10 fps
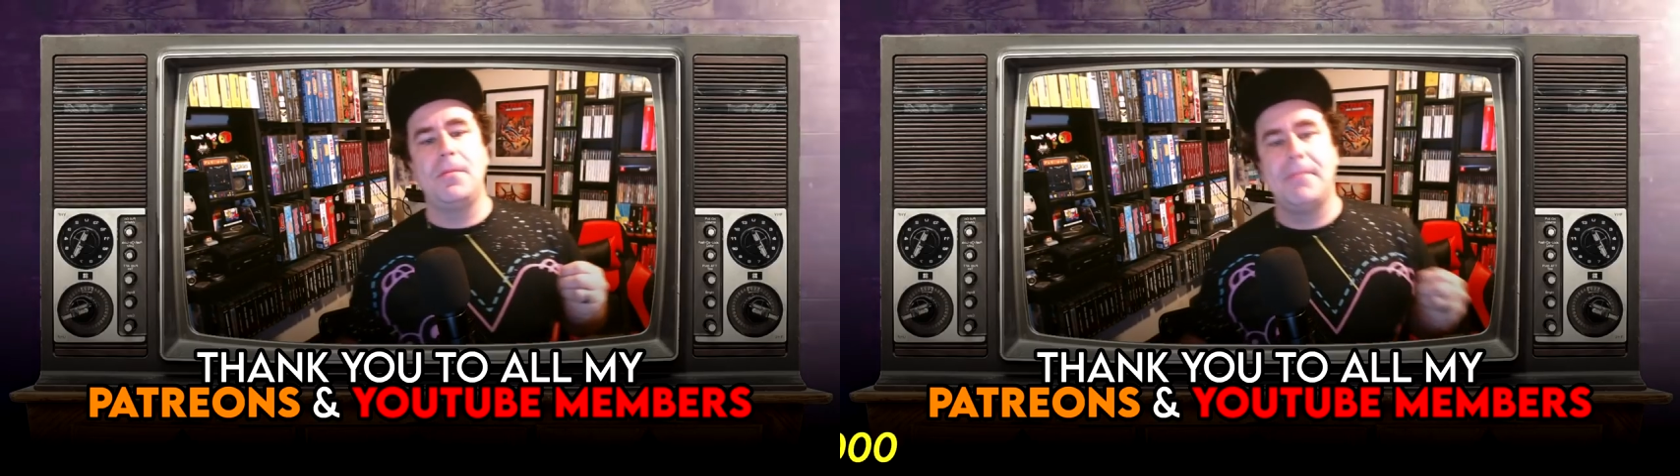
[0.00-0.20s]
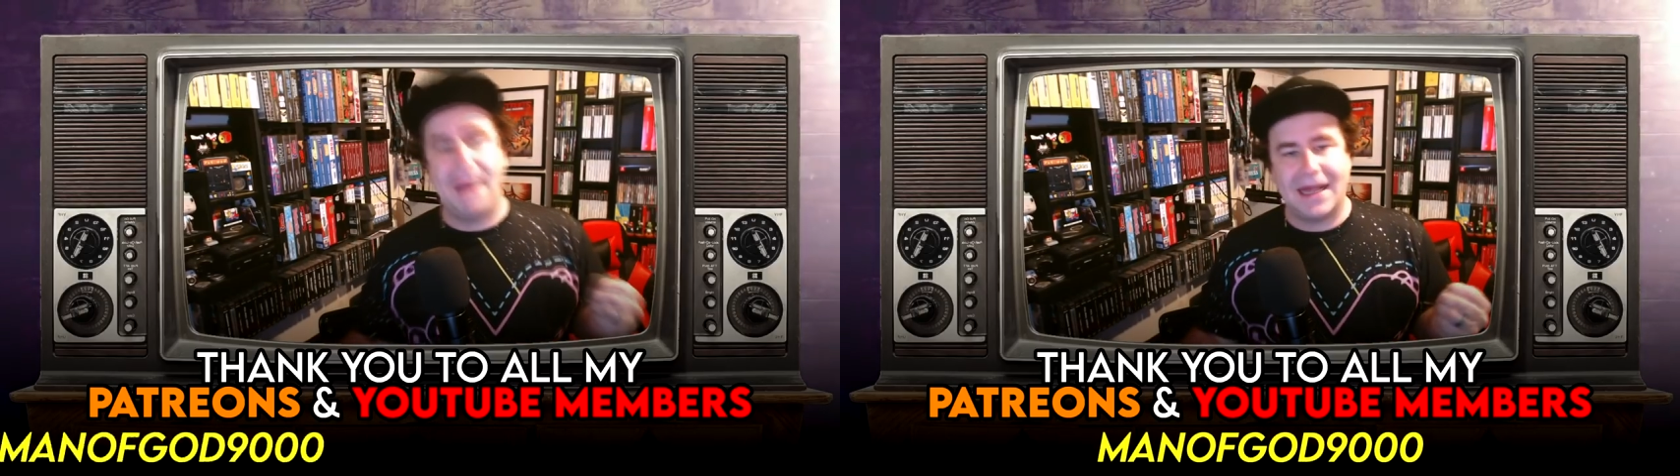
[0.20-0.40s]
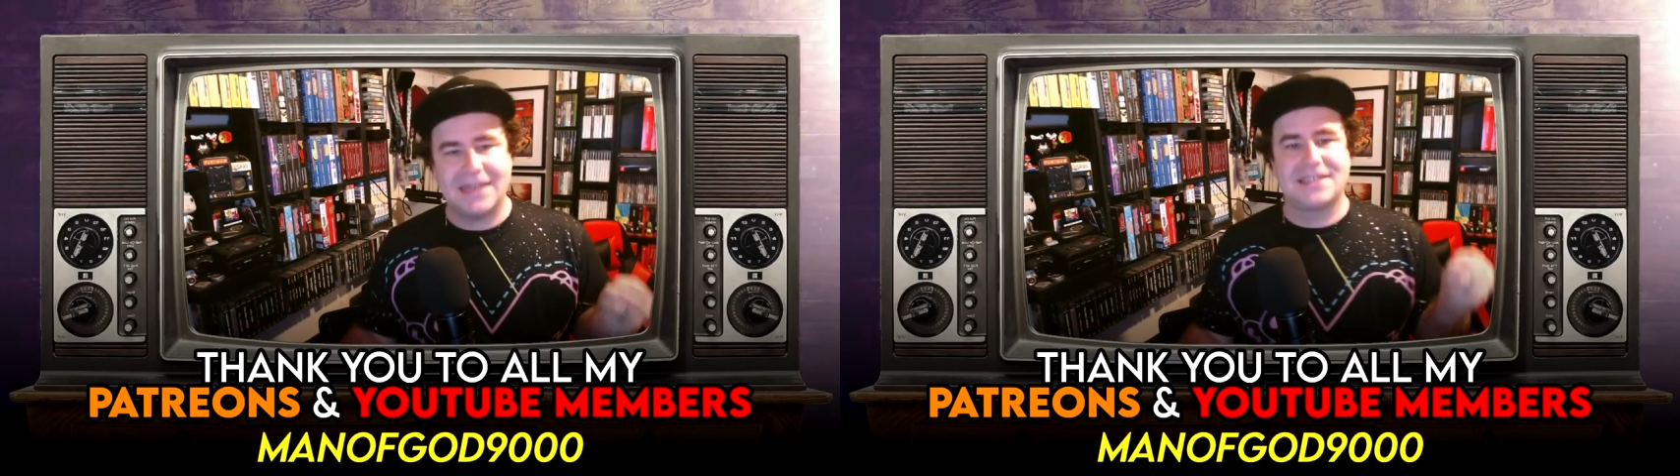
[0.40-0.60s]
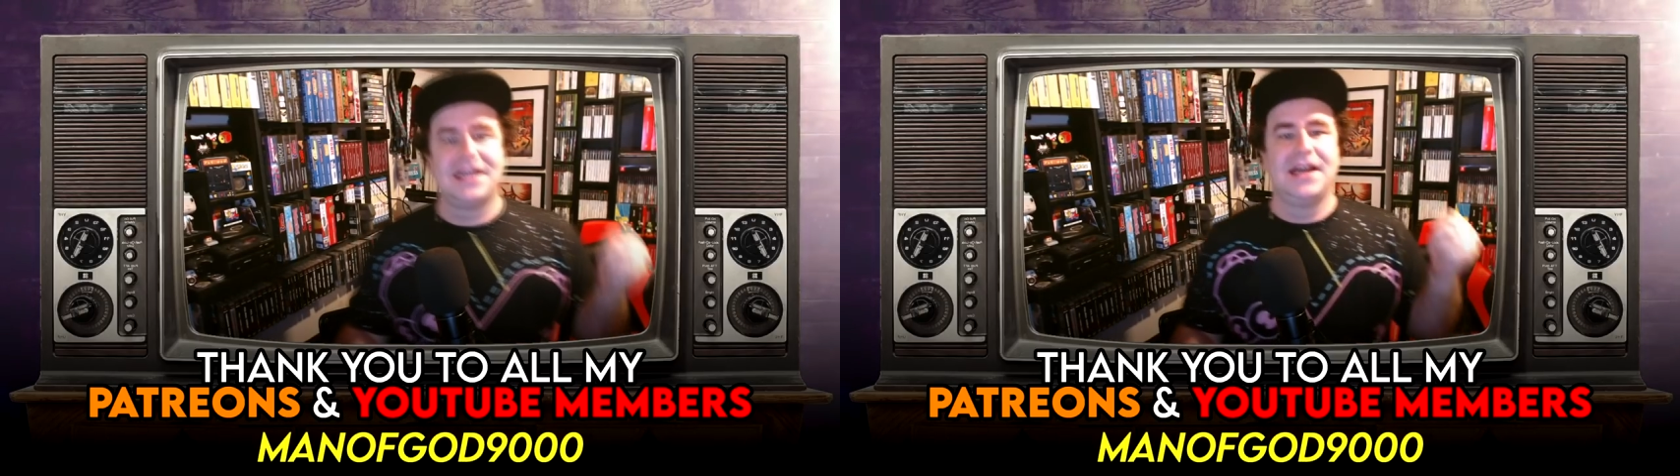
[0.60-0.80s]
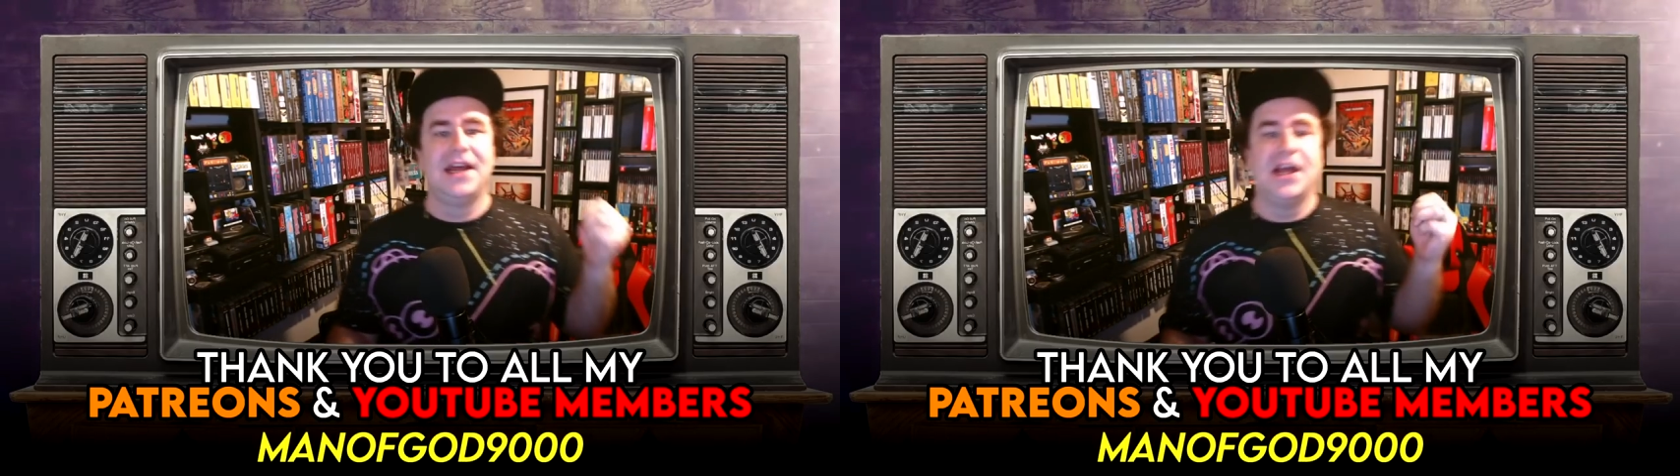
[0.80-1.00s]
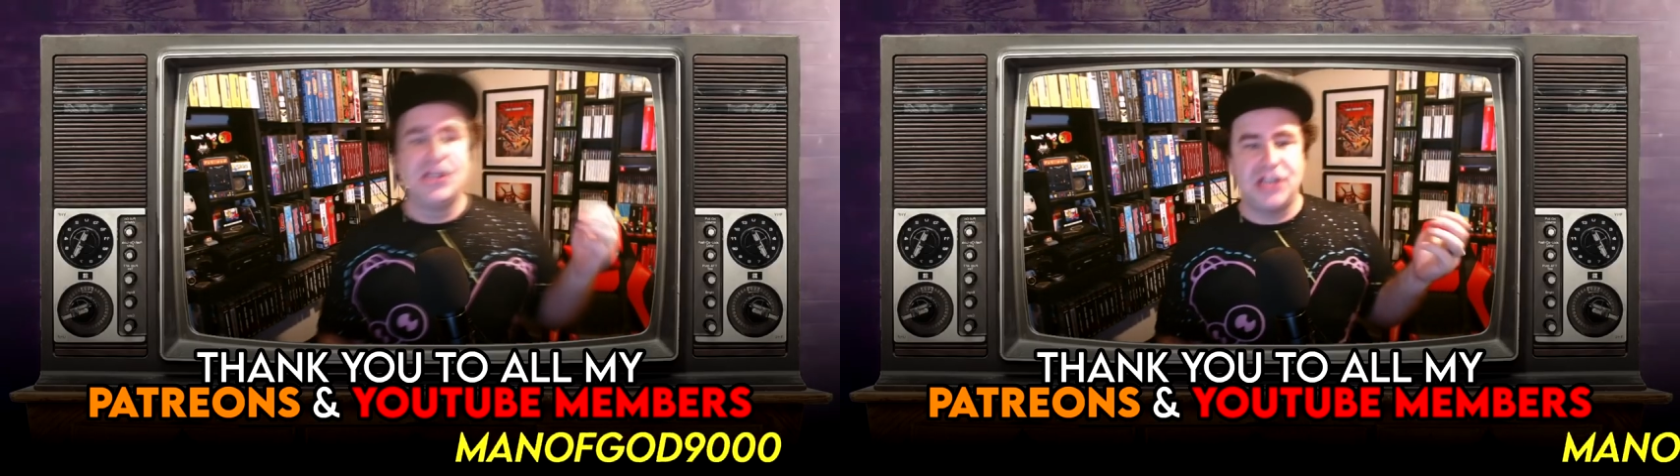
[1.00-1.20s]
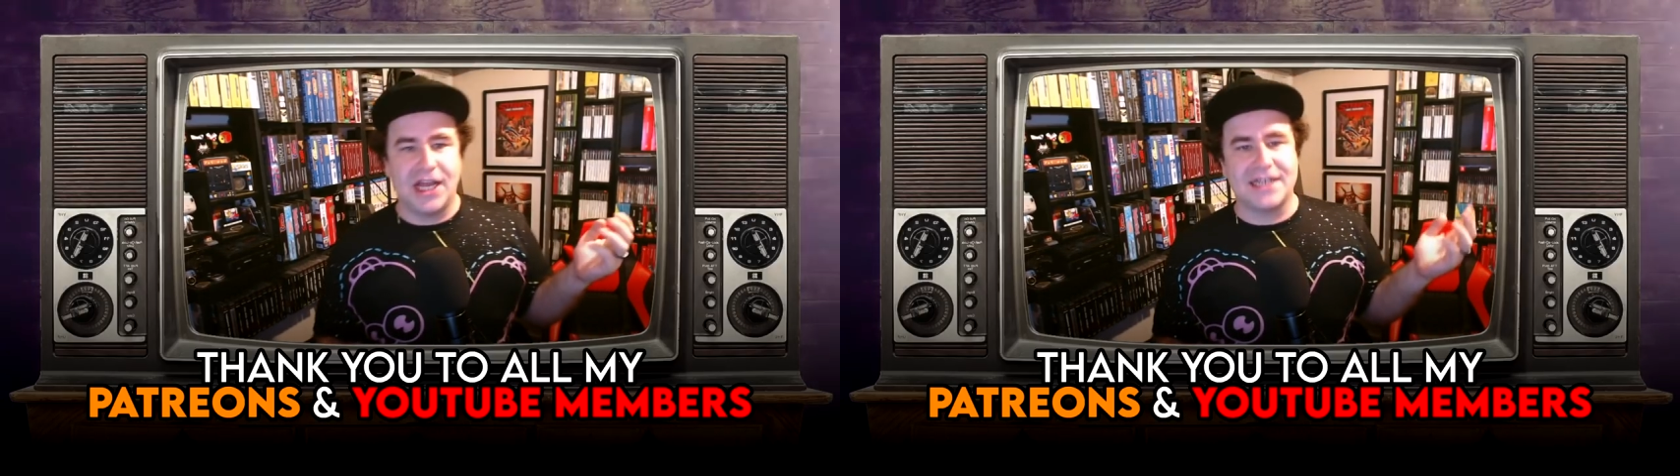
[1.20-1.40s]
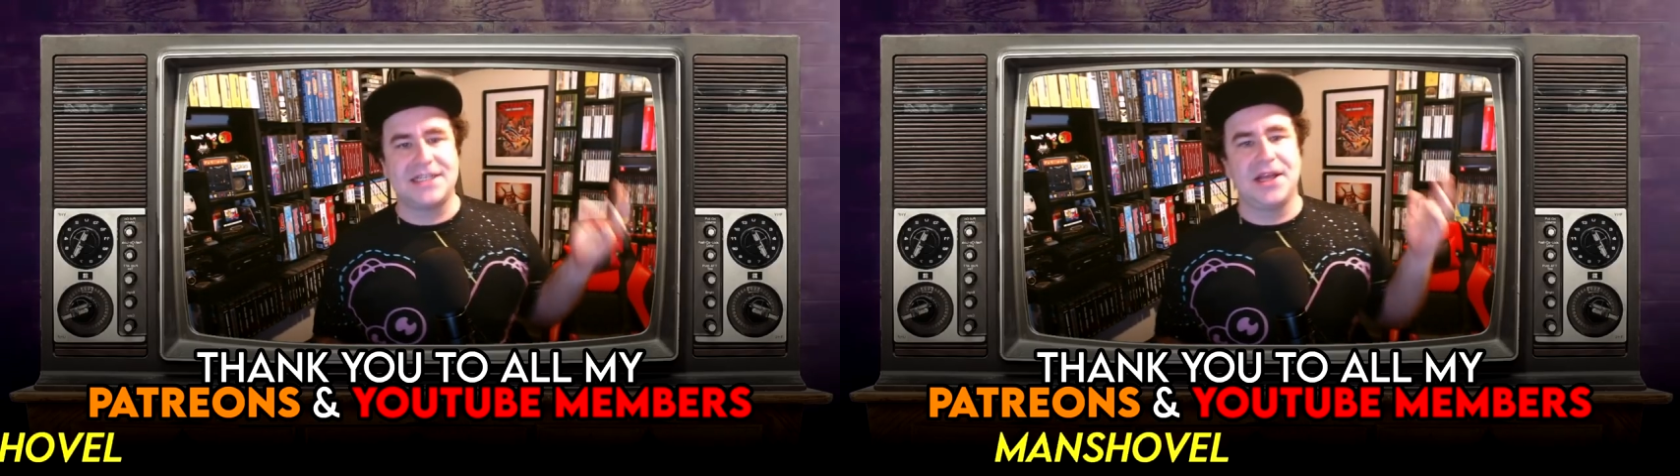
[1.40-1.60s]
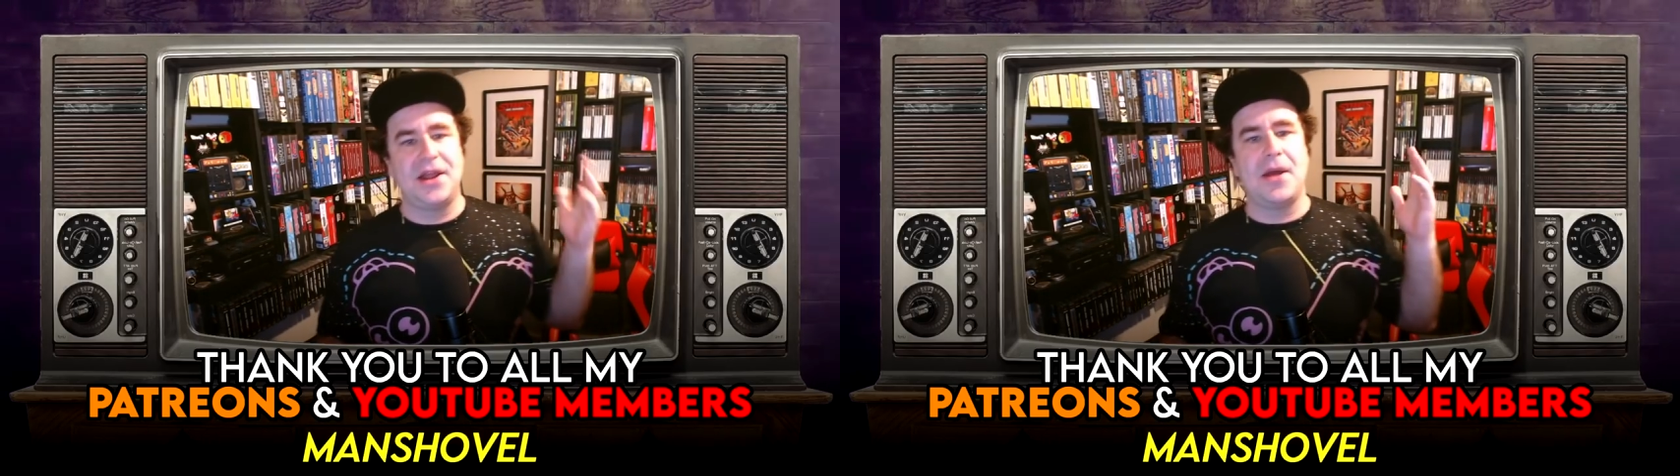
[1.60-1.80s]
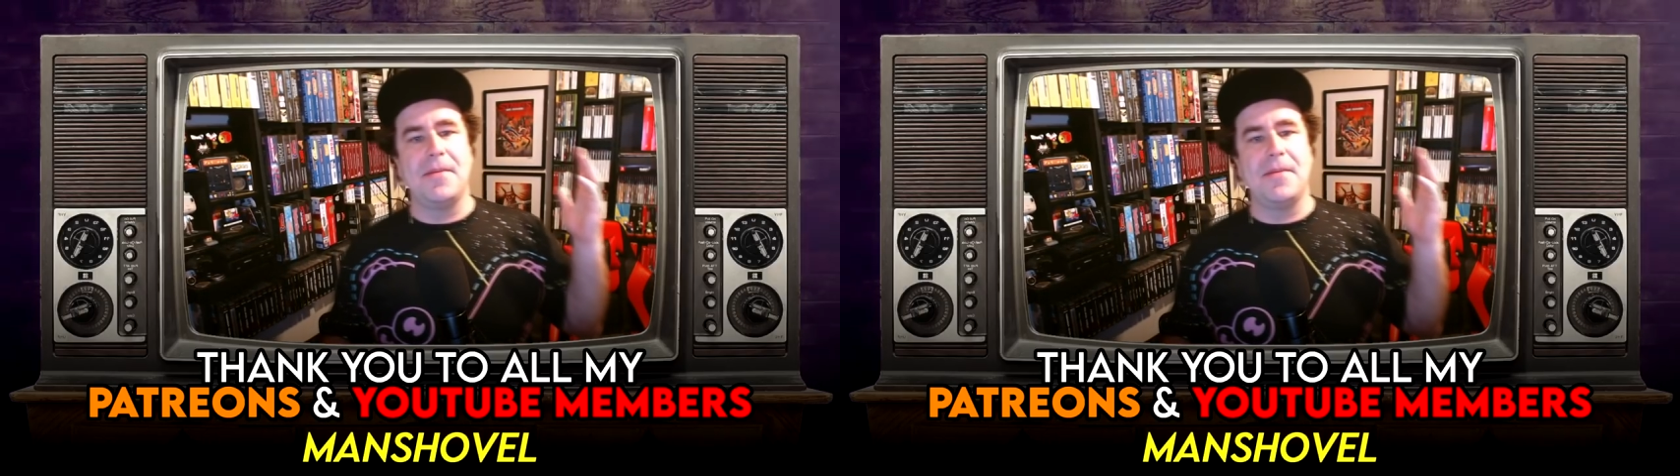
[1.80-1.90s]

Matt Jackson,